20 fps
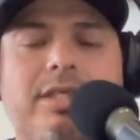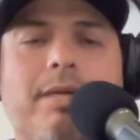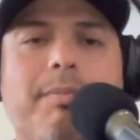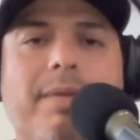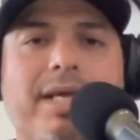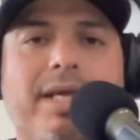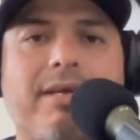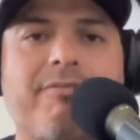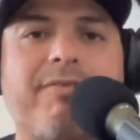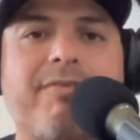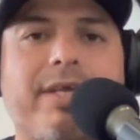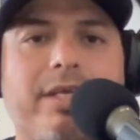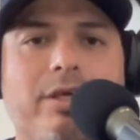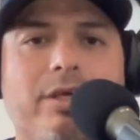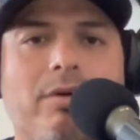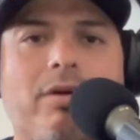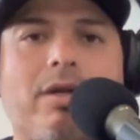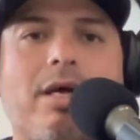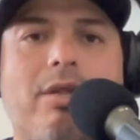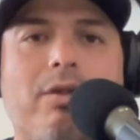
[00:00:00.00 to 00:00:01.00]
and make a
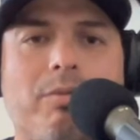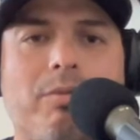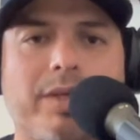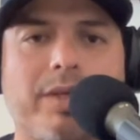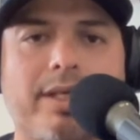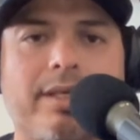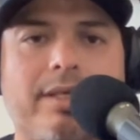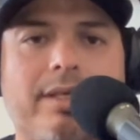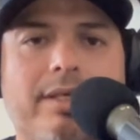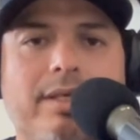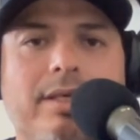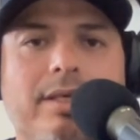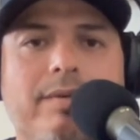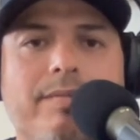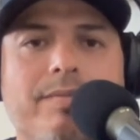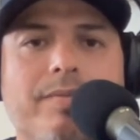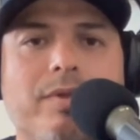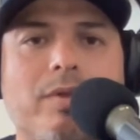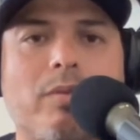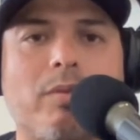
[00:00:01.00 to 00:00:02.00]
video on Halloween
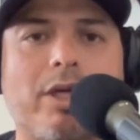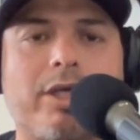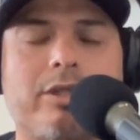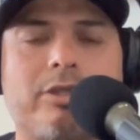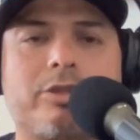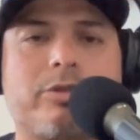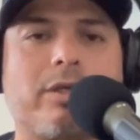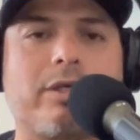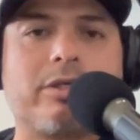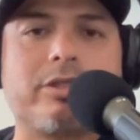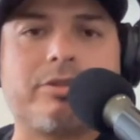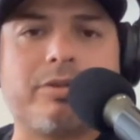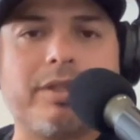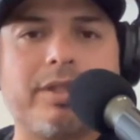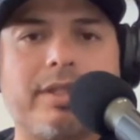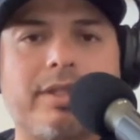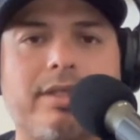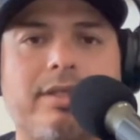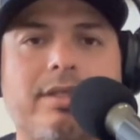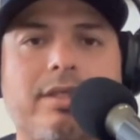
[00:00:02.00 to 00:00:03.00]
while you're
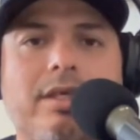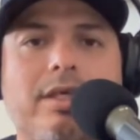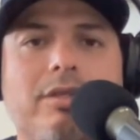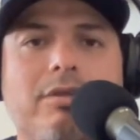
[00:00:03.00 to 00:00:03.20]
trick-or-treating.